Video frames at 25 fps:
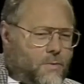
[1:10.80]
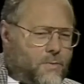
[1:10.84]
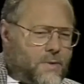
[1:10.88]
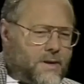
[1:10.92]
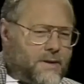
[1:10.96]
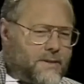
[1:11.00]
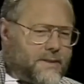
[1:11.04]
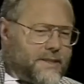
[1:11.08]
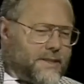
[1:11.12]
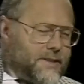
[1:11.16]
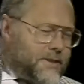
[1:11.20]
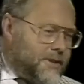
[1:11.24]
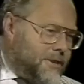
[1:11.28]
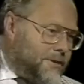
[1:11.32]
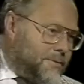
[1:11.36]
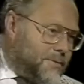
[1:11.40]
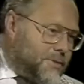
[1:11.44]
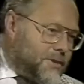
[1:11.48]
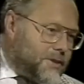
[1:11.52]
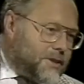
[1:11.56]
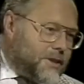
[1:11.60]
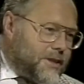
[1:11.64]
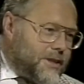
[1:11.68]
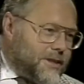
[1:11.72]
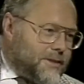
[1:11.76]
Well, in
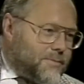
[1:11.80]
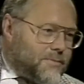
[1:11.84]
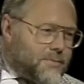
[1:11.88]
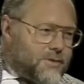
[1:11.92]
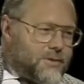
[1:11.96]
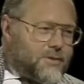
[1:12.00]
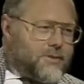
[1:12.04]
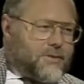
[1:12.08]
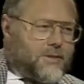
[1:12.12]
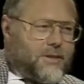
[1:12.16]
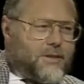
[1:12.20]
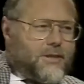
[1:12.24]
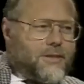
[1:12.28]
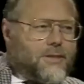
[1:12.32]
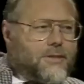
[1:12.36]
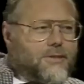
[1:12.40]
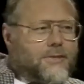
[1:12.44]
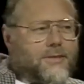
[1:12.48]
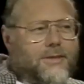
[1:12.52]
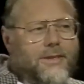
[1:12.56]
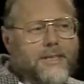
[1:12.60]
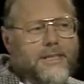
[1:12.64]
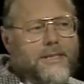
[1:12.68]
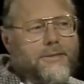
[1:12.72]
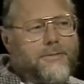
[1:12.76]
human terms,
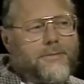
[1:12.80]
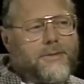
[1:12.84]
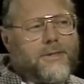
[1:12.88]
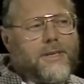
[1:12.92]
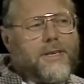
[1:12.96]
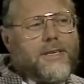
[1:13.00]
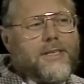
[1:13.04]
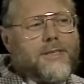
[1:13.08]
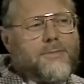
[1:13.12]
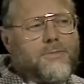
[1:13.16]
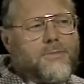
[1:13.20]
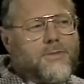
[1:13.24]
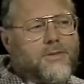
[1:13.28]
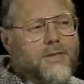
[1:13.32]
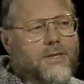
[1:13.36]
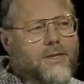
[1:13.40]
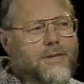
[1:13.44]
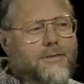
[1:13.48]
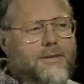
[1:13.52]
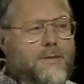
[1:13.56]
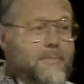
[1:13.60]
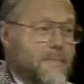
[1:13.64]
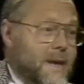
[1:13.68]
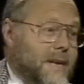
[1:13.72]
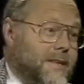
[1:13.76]
stars' lifetimes
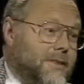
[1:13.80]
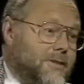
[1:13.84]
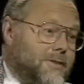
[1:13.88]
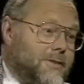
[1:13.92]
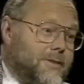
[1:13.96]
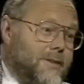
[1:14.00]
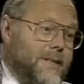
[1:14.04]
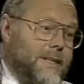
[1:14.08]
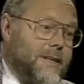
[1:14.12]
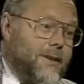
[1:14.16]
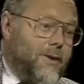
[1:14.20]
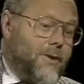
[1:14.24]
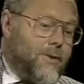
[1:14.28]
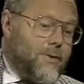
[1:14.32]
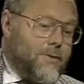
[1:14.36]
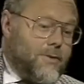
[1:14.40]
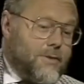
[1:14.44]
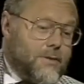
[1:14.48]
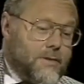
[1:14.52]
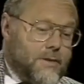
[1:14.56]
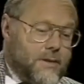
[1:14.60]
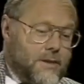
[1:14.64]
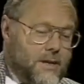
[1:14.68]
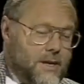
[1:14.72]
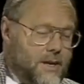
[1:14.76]
are immensely
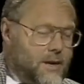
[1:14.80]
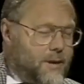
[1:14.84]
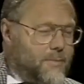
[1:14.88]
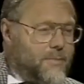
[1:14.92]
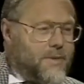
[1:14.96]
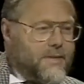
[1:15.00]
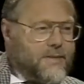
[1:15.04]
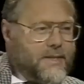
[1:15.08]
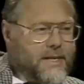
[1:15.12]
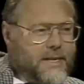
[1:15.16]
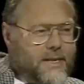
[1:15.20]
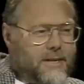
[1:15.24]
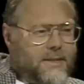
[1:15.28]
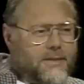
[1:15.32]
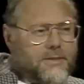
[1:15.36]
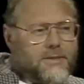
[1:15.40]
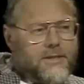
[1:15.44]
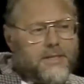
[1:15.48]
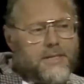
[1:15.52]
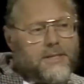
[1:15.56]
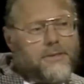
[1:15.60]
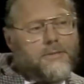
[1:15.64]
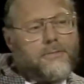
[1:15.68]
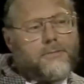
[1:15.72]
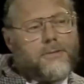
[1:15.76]
long, but they
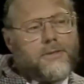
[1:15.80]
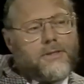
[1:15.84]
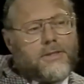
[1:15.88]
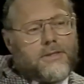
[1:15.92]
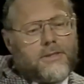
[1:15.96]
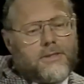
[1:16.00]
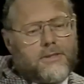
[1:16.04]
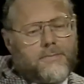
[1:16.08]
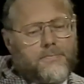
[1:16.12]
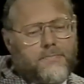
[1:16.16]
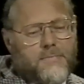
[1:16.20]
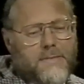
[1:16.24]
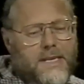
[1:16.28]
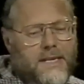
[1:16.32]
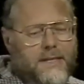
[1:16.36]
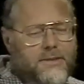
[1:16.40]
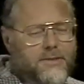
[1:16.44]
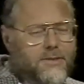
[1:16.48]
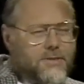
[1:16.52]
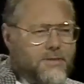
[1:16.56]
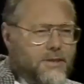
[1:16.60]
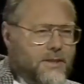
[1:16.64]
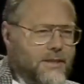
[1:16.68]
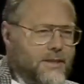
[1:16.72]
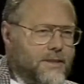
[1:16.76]
aren't infinite,
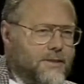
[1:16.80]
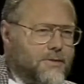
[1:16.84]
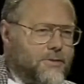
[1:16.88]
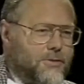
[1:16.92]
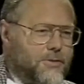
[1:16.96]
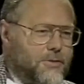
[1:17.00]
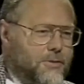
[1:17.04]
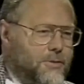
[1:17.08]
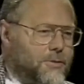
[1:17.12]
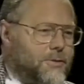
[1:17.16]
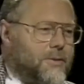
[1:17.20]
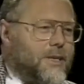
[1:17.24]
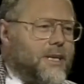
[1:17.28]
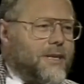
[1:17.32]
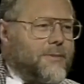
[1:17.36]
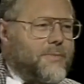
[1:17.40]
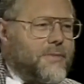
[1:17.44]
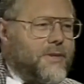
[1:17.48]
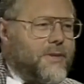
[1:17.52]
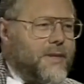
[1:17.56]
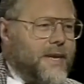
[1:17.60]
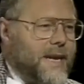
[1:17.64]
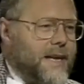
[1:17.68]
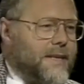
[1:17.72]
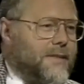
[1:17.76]
and stars do
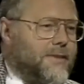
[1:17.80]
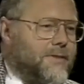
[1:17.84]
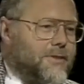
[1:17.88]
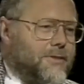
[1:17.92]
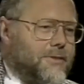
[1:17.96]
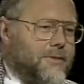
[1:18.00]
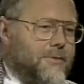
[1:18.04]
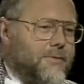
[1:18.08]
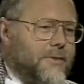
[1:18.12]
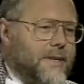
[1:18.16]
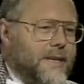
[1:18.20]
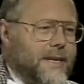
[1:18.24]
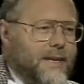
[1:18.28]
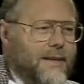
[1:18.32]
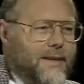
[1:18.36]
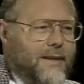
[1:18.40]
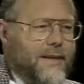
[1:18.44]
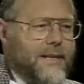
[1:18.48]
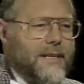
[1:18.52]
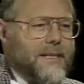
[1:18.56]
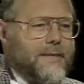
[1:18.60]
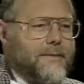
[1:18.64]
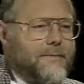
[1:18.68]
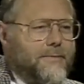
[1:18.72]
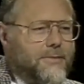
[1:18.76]
come to the ends of their
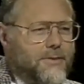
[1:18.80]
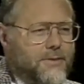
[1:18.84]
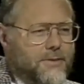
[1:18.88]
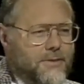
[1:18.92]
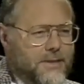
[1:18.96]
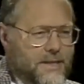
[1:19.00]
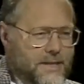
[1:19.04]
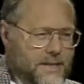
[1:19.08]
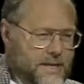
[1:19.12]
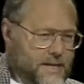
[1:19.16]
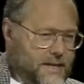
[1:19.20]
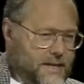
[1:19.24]
lives,